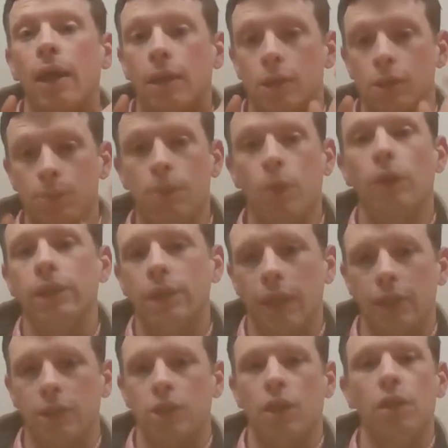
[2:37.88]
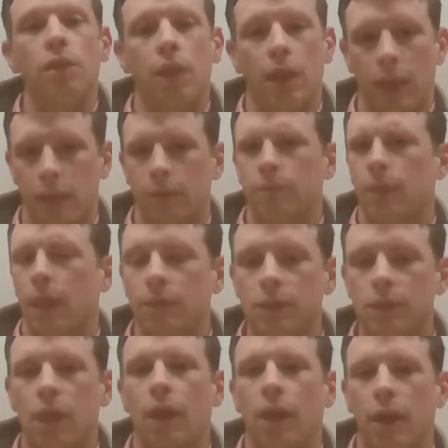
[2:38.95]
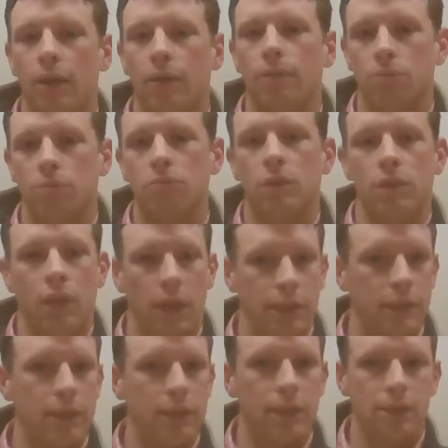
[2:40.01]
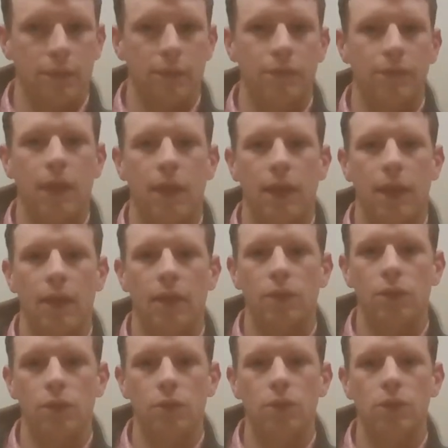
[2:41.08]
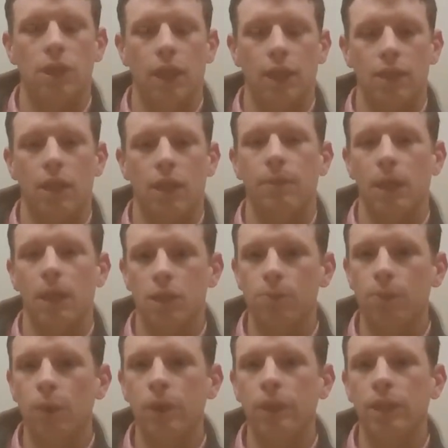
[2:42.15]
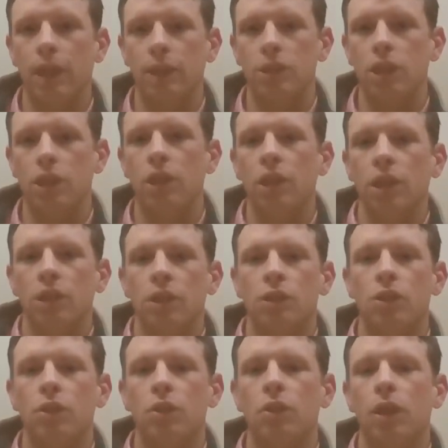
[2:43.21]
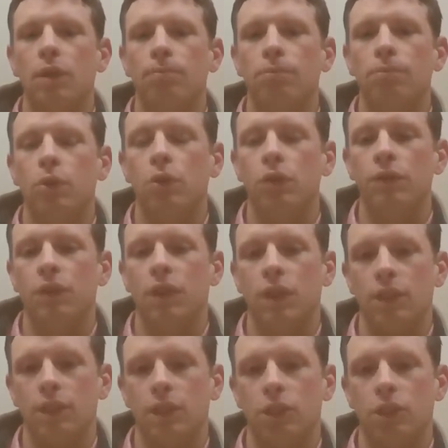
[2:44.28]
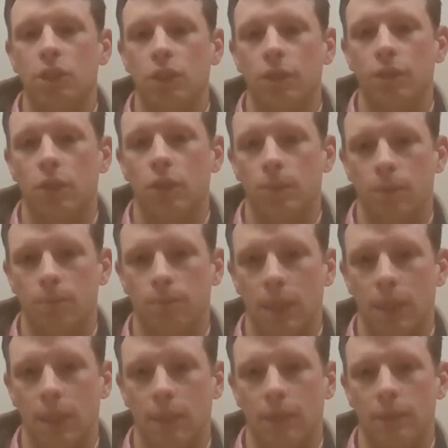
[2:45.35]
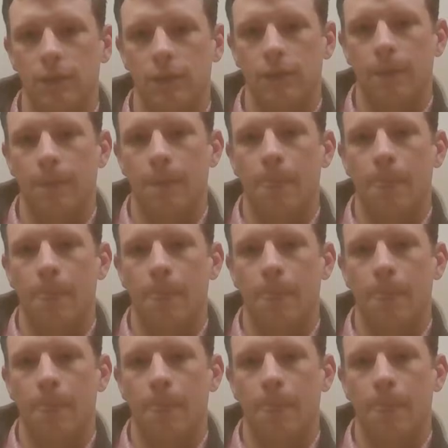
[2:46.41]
exploit nature, and that's I think that's a fair use of that term, exploit nature to improve the condition of human beings?